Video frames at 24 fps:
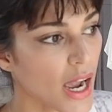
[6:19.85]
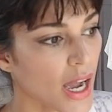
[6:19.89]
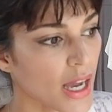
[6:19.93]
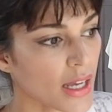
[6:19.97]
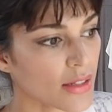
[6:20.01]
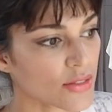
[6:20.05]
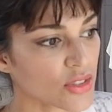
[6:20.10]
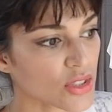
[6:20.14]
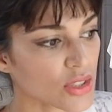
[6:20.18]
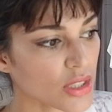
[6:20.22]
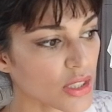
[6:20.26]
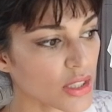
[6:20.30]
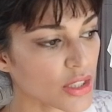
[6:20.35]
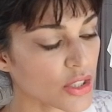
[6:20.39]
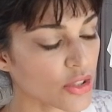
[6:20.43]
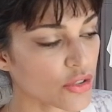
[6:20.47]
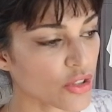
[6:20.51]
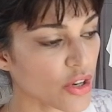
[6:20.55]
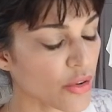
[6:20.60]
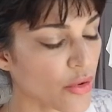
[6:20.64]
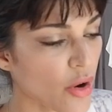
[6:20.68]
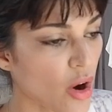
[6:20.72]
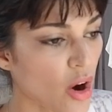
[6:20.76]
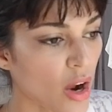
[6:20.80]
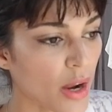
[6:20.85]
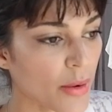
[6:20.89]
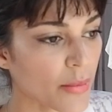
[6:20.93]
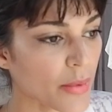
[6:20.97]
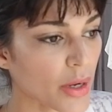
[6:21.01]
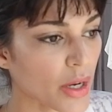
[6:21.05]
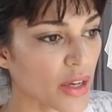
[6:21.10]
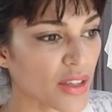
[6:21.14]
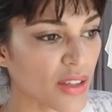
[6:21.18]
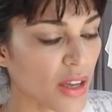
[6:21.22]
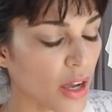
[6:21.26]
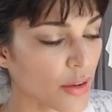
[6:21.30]
And you know,
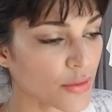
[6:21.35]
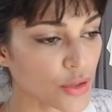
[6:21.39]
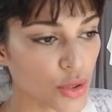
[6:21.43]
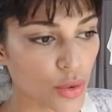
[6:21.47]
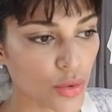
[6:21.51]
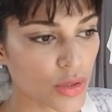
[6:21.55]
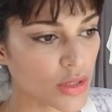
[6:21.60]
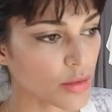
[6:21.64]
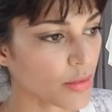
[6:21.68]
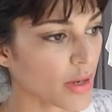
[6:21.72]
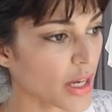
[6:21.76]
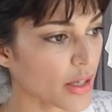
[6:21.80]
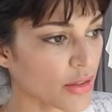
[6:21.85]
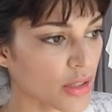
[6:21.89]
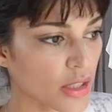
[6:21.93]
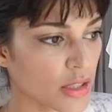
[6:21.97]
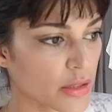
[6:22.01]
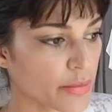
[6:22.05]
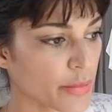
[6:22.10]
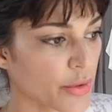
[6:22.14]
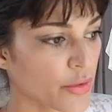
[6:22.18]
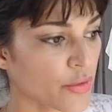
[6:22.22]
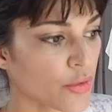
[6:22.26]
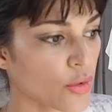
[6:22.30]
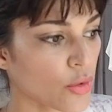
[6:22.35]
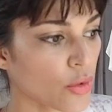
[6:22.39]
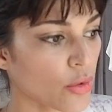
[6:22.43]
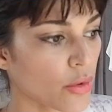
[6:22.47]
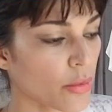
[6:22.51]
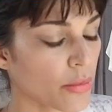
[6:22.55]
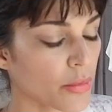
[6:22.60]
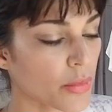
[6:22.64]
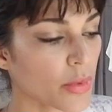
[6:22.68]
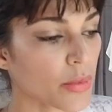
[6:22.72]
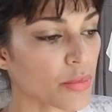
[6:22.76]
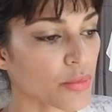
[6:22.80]
I've talked about this
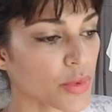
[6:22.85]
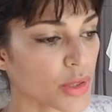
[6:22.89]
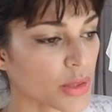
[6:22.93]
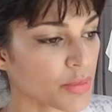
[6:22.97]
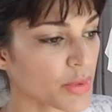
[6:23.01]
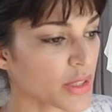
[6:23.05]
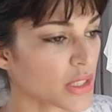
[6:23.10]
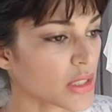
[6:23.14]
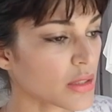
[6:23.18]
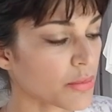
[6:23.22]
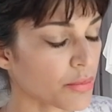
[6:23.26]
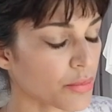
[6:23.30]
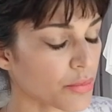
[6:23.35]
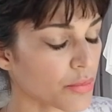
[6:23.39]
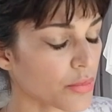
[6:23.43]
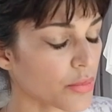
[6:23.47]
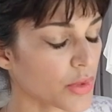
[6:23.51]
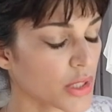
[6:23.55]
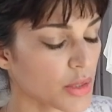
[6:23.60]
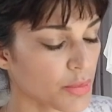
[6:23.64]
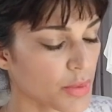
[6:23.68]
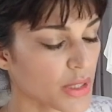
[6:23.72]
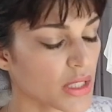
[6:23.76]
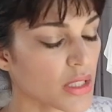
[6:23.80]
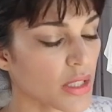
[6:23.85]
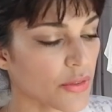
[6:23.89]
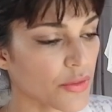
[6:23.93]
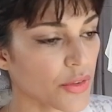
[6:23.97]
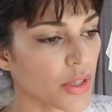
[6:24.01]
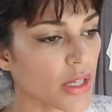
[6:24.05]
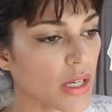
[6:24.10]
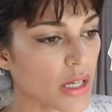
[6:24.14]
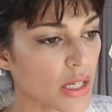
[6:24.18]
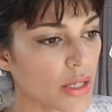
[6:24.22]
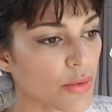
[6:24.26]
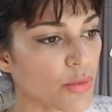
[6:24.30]
before,
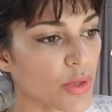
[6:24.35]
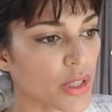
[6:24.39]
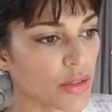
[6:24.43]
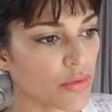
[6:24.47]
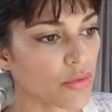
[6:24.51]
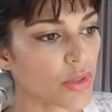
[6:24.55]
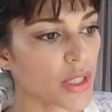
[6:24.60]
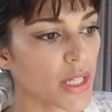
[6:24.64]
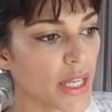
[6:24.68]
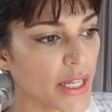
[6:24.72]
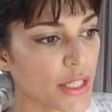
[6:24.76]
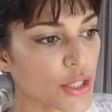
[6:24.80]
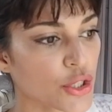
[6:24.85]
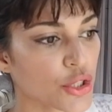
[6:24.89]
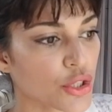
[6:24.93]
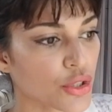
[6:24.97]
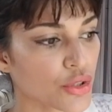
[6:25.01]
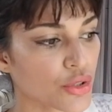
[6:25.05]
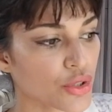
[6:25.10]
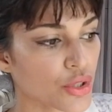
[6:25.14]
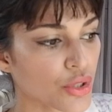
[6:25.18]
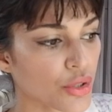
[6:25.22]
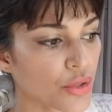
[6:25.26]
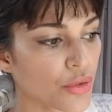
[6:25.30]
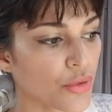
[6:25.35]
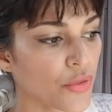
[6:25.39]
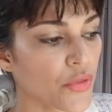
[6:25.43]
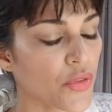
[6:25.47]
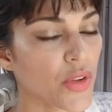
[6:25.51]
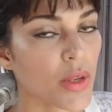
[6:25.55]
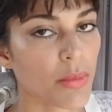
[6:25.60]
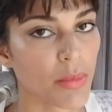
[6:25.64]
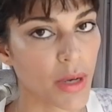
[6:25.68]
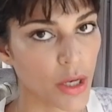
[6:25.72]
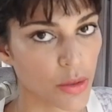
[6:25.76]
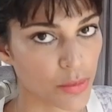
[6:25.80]
specifically with relation to
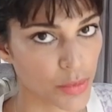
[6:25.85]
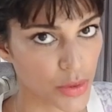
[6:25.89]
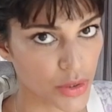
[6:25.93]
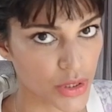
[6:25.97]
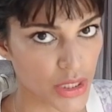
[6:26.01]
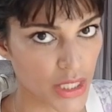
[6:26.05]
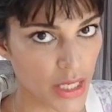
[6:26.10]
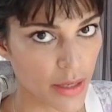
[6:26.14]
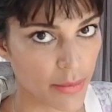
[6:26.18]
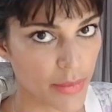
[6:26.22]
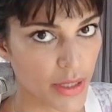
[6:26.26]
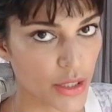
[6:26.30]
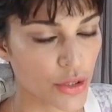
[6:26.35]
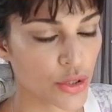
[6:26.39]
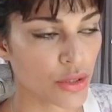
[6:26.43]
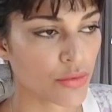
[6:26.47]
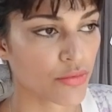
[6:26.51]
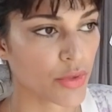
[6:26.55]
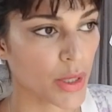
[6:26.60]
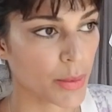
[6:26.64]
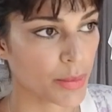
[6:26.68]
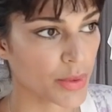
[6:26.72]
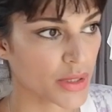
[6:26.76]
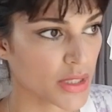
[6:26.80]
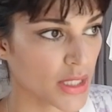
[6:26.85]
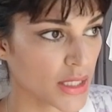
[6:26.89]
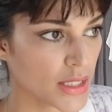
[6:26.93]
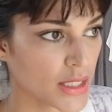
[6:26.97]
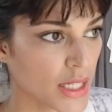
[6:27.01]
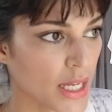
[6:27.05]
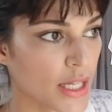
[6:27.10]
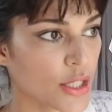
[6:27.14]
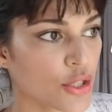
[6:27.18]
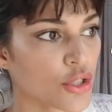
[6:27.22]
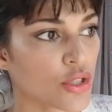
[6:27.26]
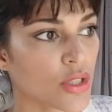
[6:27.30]
female body image and
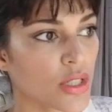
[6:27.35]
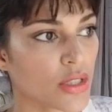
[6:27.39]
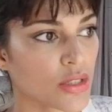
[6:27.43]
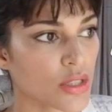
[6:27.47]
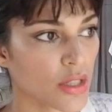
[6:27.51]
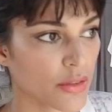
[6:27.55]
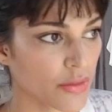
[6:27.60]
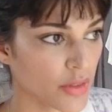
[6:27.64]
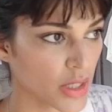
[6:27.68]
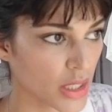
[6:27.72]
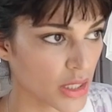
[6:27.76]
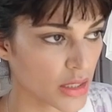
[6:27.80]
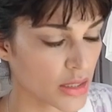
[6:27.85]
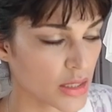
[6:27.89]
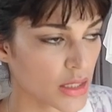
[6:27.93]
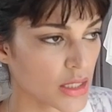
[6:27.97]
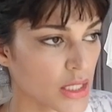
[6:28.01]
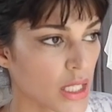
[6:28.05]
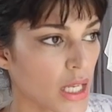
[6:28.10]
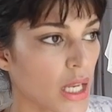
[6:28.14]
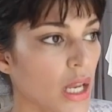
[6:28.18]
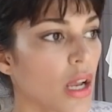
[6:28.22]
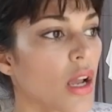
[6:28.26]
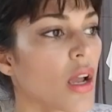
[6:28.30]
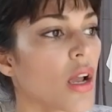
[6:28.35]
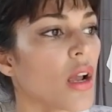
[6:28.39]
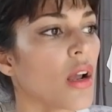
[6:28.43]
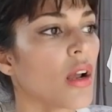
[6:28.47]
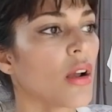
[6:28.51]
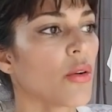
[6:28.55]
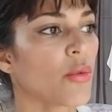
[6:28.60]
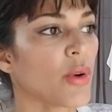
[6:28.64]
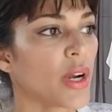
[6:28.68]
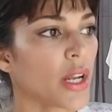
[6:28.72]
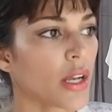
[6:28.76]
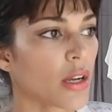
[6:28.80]
representation and diversity
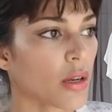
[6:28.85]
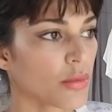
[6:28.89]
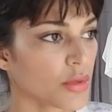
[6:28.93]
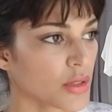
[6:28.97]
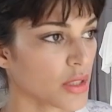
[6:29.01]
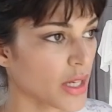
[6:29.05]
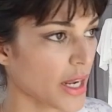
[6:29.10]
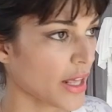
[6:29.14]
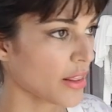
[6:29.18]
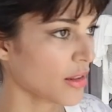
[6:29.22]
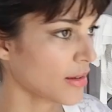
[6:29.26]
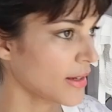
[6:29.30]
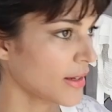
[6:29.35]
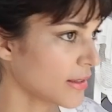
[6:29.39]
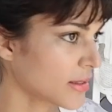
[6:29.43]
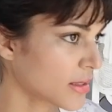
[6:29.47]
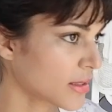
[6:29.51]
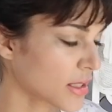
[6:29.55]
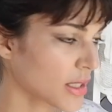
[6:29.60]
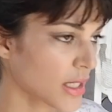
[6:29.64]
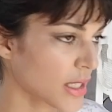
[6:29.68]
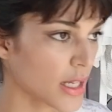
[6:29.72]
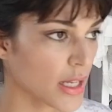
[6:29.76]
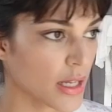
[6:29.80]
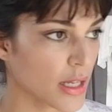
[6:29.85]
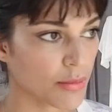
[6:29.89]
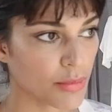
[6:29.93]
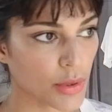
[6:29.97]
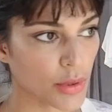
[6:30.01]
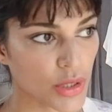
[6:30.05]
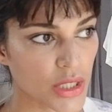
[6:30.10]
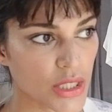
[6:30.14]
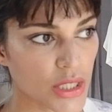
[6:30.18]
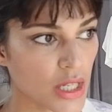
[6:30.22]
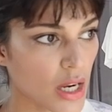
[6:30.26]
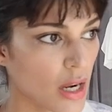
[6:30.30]
when it comes to ethnicity and
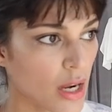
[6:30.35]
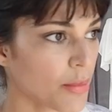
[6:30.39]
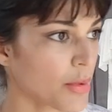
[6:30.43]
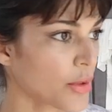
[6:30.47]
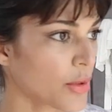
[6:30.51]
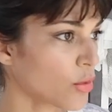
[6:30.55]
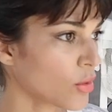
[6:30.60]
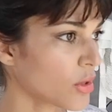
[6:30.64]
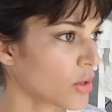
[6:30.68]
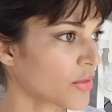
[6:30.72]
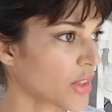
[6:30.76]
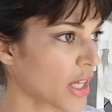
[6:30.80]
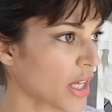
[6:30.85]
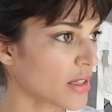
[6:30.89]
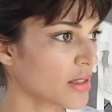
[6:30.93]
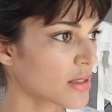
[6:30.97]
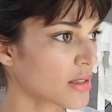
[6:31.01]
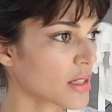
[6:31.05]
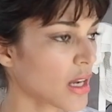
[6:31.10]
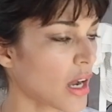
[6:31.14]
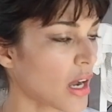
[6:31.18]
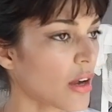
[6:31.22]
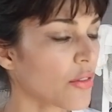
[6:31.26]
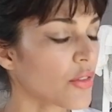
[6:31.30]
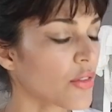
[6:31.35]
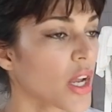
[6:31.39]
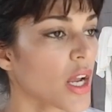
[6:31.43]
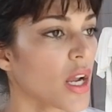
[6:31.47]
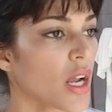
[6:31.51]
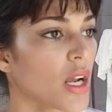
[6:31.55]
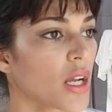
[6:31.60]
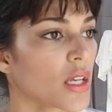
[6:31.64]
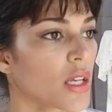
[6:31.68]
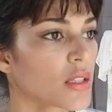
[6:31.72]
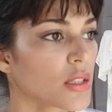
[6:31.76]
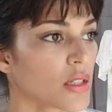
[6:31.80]
body type and all of that stuff.
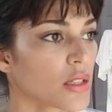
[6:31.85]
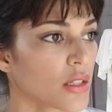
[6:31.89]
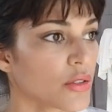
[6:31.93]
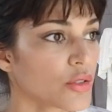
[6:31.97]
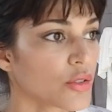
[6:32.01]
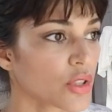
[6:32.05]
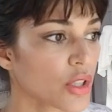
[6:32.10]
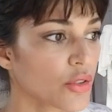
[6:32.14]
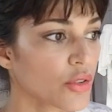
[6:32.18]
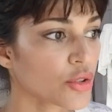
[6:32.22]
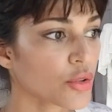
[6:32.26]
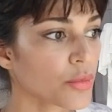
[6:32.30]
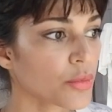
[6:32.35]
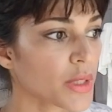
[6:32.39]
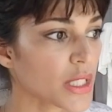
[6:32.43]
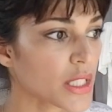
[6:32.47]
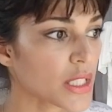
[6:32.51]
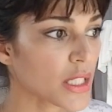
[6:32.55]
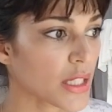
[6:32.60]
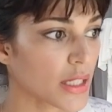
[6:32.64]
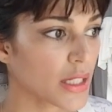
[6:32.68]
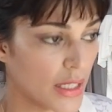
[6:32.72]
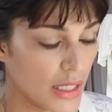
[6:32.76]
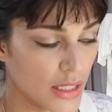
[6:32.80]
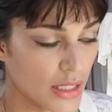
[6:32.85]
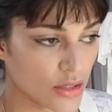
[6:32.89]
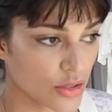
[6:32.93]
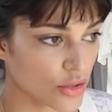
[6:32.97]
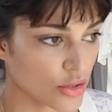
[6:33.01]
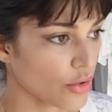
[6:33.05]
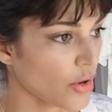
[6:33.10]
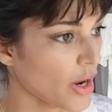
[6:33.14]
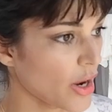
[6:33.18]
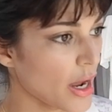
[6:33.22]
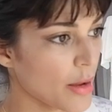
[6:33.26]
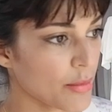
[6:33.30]
You know, social media and
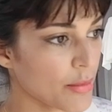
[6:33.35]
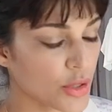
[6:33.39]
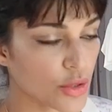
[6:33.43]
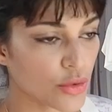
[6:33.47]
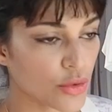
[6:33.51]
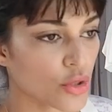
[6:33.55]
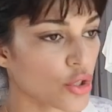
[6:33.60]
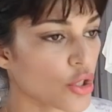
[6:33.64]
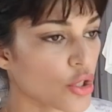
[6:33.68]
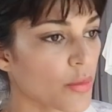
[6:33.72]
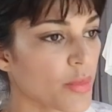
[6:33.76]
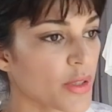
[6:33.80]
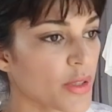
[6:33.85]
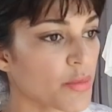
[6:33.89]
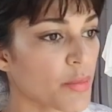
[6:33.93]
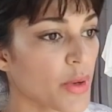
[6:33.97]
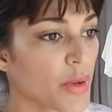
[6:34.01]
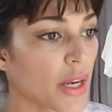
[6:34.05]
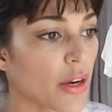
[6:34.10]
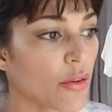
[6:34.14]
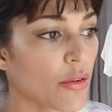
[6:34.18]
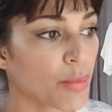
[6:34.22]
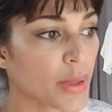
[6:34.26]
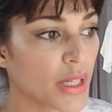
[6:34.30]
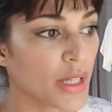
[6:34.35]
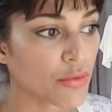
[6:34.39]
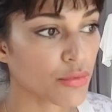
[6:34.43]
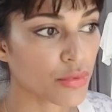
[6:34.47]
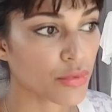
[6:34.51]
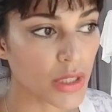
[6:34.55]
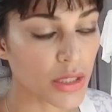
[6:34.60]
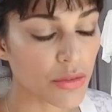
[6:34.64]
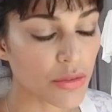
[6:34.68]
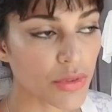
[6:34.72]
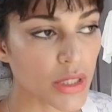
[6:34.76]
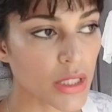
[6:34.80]
Instagram, YouTube has been a
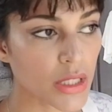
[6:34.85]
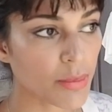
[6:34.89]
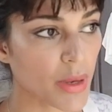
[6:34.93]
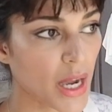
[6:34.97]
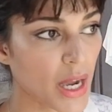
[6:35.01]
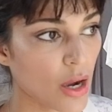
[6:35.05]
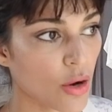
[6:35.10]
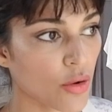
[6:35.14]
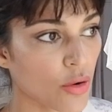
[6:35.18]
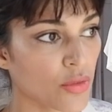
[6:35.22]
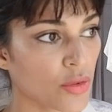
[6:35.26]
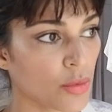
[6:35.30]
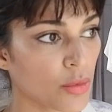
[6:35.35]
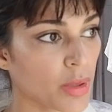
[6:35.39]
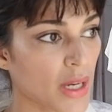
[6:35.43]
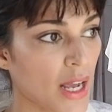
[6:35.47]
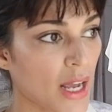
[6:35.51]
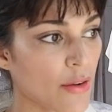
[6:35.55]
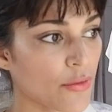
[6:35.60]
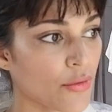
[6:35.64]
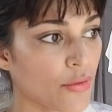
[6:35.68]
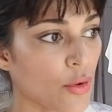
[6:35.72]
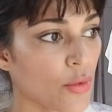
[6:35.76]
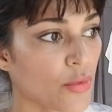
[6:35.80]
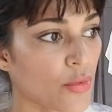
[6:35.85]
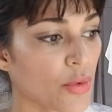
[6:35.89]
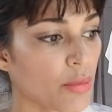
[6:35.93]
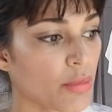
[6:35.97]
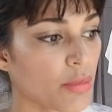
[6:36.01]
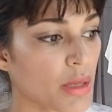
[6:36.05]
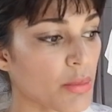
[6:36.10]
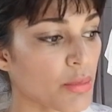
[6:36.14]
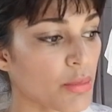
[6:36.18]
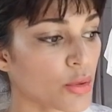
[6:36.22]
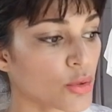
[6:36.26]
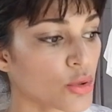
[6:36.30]
really, really powerful platform for
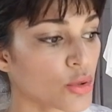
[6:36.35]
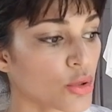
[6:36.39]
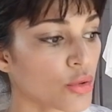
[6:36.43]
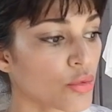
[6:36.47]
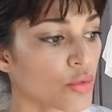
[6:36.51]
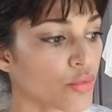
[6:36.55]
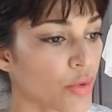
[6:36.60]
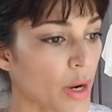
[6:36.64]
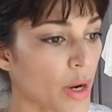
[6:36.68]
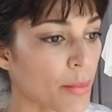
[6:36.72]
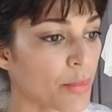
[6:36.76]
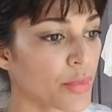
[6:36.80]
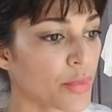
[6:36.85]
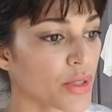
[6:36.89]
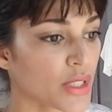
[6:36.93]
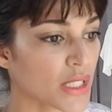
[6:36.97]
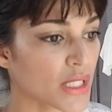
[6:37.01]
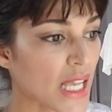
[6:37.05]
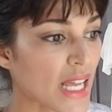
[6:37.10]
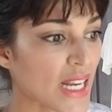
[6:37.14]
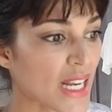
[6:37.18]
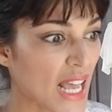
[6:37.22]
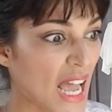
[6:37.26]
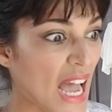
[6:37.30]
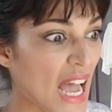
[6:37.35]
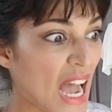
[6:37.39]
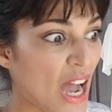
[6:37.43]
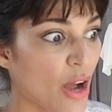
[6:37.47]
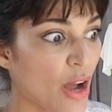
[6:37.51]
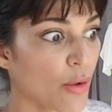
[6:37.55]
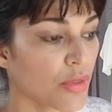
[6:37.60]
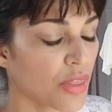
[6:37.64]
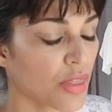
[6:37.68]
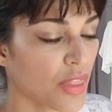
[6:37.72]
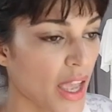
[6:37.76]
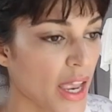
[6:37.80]
people to represent
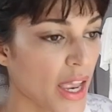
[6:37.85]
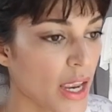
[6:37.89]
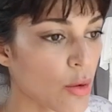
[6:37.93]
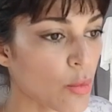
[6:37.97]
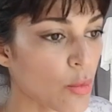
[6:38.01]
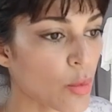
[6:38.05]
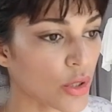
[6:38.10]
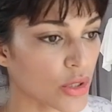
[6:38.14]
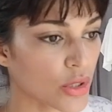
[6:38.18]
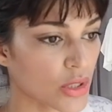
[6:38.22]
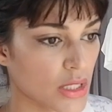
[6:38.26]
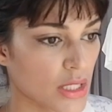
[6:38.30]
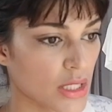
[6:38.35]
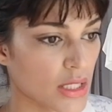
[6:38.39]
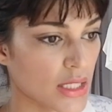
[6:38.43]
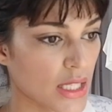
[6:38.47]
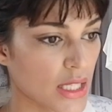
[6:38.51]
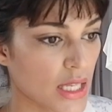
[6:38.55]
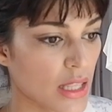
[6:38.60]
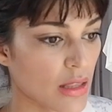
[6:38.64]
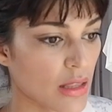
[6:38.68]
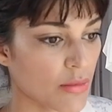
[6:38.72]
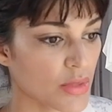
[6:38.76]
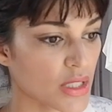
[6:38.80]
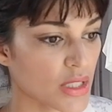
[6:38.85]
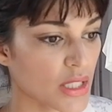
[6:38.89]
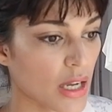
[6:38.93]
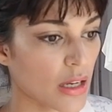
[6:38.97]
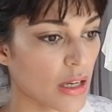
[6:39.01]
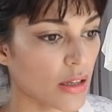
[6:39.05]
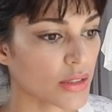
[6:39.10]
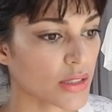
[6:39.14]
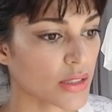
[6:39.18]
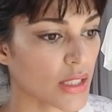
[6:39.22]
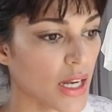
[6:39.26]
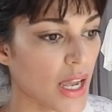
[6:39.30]
how they want to see
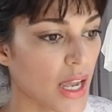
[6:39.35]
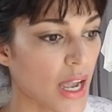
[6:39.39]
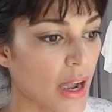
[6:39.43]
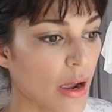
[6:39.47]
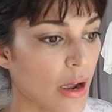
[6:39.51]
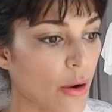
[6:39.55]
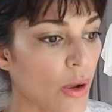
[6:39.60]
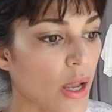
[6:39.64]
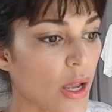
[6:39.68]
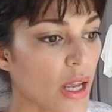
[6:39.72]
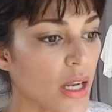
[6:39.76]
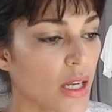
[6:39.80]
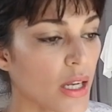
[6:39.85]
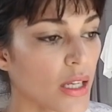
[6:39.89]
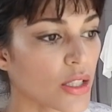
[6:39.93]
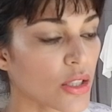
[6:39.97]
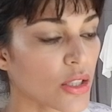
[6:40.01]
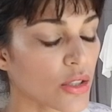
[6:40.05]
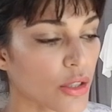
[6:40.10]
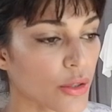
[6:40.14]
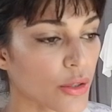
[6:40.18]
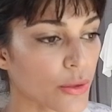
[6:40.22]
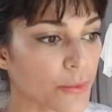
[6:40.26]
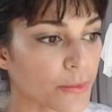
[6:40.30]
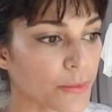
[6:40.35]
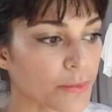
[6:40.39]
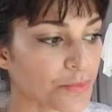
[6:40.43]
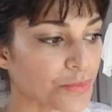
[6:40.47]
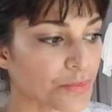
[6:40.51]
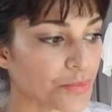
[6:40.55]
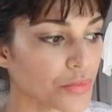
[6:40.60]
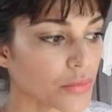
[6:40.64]
themselves, and how, you know,